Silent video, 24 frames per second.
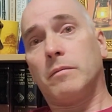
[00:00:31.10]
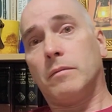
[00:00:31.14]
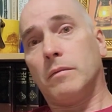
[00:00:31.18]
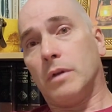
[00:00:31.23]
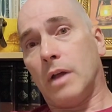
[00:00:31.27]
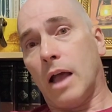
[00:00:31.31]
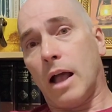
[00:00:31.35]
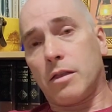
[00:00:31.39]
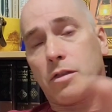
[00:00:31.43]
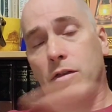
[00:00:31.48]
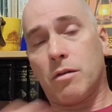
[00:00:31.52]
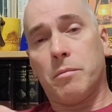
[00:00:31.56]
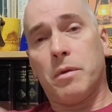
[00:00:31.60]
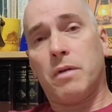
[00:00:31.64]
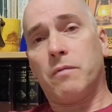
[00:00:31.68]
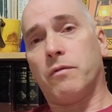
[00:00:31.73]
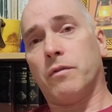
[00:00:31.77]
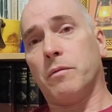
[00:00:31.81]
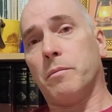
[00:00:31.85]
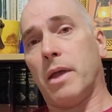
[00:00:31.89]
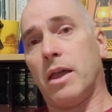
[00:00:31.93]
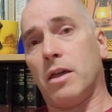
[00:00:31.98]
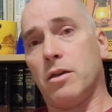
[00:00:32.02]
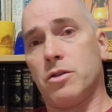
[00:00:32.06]
got some
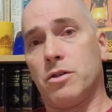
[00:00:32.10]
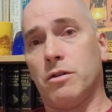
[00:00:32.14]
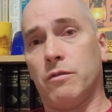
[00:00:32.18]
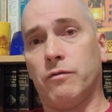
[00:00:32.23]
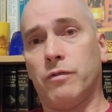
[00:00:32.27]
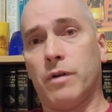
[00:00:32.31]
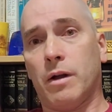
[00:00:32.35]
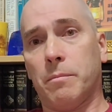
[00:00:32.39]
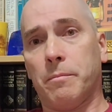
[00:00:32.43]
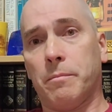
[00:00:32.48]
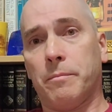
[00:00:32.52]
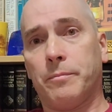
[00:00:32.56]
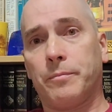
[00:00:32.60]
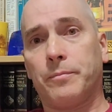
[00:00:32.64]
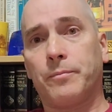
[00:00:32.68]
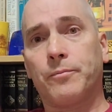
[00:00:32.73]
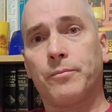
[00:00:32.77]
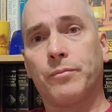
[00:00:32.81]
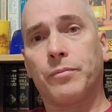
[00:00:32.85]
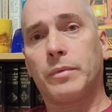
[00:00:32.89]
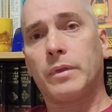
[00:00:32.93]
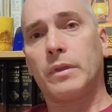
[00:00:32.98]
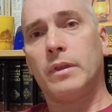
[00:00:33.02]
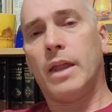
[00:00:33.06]
information from,
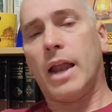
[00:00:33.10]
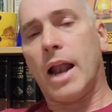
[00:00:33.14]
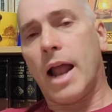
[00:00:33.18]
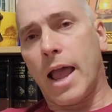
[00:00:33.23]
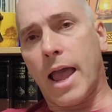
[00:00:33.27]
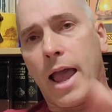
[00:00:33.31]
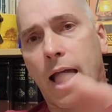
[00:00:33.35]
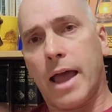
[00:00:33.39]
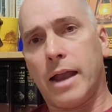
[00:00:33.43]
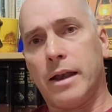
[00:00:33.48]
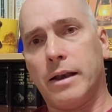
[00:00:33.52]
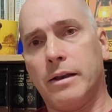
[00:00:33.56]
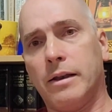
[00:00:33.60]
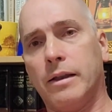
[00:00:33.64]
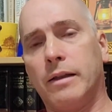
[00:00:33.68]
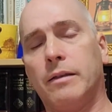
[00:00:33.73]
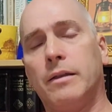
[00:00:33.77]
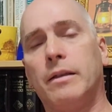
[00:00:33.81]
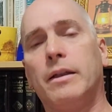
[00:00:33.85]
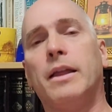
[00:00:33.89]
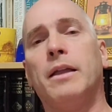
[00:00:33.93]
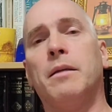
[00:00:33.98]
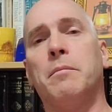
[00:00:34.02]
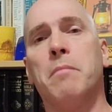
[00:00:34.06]
that I had
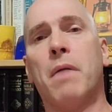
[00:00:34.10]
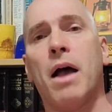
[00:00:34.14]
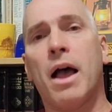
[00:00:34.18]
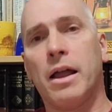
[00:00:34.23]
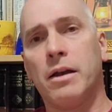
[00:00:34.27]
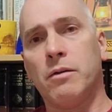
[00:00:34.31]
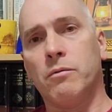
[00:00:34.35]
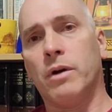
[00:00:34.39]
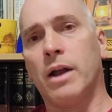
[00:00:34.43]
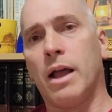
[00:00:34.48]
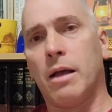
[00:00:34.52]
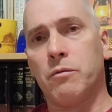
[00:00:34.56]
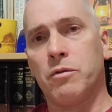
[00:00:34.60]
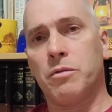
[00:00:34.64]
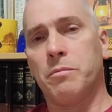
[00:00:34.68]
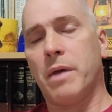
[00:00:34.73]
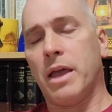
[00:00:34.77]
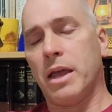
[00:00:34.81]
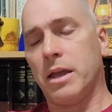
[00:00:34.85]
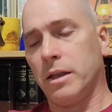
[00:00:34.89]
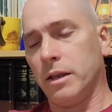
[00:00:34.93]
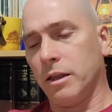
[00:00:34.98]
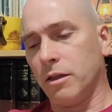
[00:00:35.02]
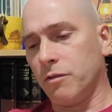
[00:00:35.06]
in mind when I was
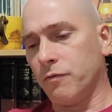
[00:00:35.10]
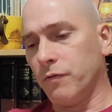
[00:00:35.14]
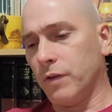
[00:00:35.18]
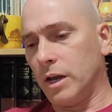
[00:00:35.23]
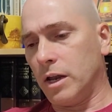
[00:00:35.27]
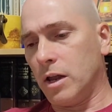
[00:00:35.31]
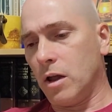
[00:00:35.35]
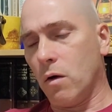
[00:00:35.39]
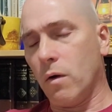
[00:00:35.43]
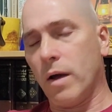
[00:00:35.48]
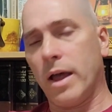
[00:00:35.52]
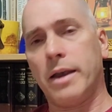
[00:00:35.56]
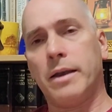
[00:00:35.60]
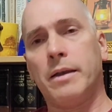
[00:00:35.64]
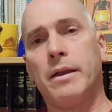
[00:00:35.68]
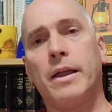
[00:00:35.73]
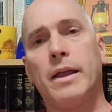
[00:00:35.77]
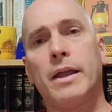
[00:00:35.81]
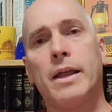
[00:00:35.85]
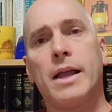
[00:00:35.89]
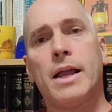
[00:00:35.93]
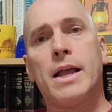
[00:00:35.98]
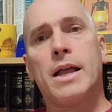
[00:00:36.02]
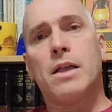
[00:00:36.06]
making this video. And
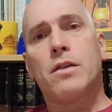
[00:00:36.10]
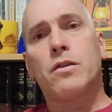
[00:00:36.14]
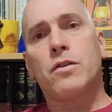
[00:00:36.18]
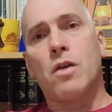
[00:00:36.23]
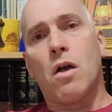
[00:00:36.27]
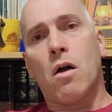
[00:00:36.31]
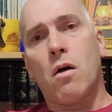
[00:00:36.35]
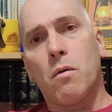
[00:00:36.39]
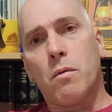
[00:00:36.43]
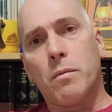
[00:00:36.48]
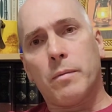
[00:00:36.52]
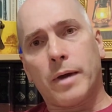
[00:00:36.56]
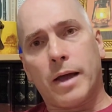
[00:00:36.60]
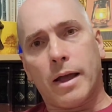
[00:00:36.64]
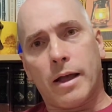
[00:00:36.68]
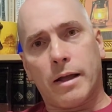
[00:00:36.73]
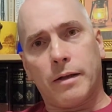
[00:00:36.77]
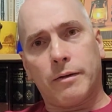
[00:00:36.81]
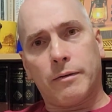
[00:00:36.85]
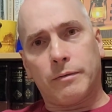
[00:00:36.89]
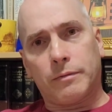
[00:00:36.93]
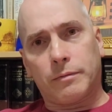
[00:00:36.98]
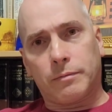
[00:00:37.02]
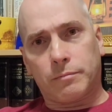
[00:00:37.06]
so
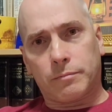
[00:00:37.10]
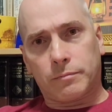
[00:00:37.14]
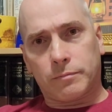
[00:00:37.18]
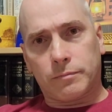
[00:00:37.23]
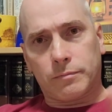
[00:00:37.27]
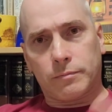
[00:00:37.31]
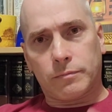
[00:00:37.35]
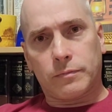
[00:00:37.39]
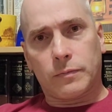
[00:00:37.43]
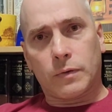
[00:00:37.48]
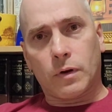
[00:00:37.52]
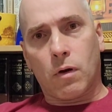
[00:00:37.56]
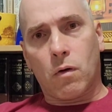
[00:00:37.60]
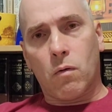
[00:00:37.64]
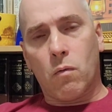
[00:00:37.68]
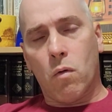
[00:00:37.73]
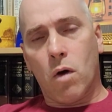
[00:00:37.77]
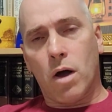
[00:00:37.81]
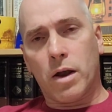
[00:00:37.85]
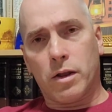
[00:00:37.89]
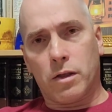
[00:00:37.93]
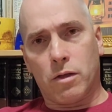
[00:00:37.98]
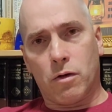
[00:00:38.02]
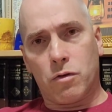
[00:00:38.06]

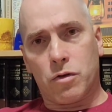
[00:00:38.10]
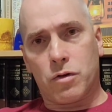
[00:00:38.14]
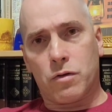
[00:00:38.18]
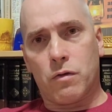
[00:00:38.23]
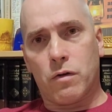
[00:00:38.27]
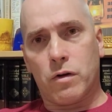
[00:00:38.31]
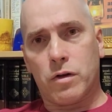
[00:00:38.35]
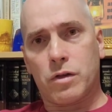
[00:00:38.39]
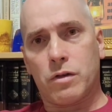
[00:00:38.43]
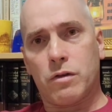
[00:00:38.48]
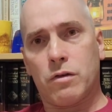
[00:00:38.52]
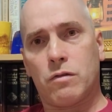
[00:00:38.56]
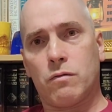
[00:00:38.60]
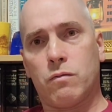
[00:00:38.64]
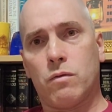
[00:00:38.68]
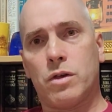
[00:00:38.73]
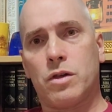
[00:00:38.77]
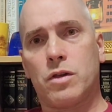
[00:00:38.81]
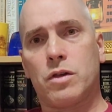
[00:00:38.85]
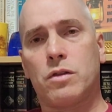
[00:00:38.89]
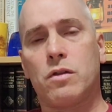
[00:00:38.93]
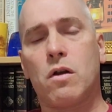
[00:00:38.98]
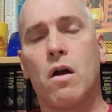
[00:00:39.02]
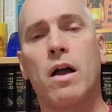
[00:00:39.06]
one of those sources
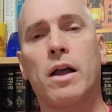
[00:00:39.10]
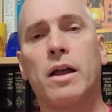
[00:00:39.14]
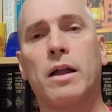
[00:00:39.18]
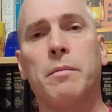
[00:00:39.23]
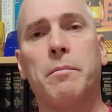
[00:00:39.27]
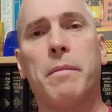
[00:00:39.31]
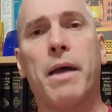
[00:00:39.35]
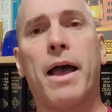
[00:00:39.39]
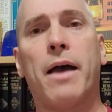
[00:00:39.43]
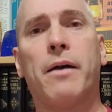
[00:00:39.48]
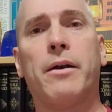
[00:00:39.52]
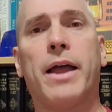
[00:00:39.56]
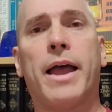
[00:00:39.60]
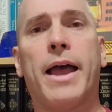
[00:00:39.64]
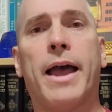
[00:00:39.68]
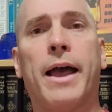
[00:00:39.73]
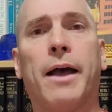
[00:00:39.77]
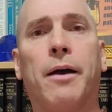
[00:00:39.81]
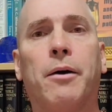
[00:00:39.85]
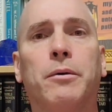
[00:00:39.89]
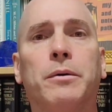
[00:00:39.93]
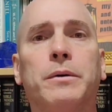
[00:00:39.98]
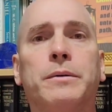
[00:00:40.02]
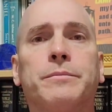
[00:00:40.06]
was talking about
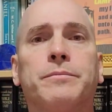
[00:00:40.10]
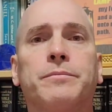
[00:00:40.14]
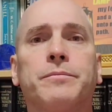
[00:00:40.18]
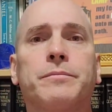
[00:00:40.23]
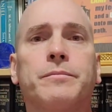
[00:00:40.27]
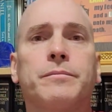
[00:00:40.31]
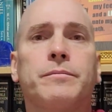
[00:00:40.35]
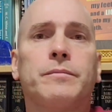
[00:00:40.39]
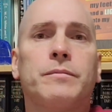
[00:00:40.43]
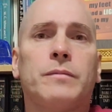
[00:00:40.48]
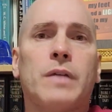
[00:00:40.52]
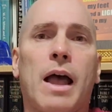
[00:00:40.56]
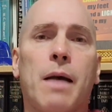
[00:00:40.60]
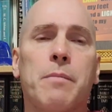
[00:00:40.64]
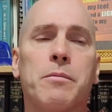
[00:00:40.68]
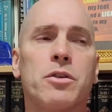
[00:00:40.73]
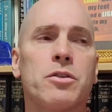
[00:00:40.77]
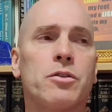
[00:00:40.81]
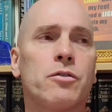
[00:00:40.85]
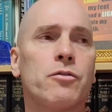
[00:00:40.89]
how Thomas